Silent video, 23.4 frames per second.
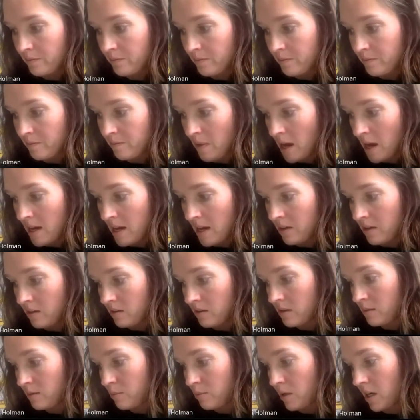
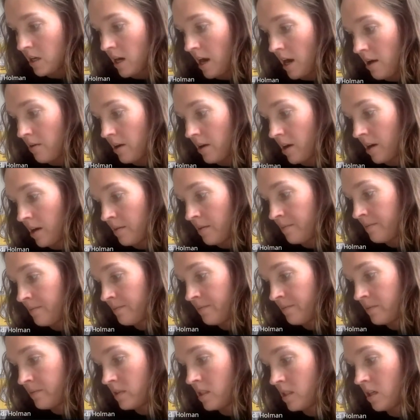miles per hour.
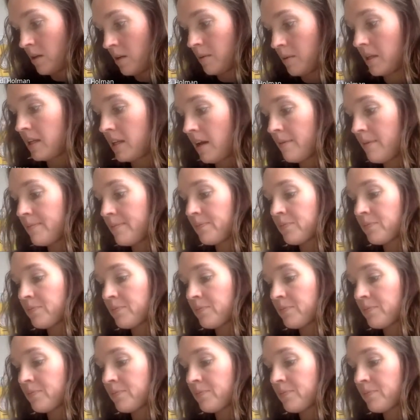Sorry about that.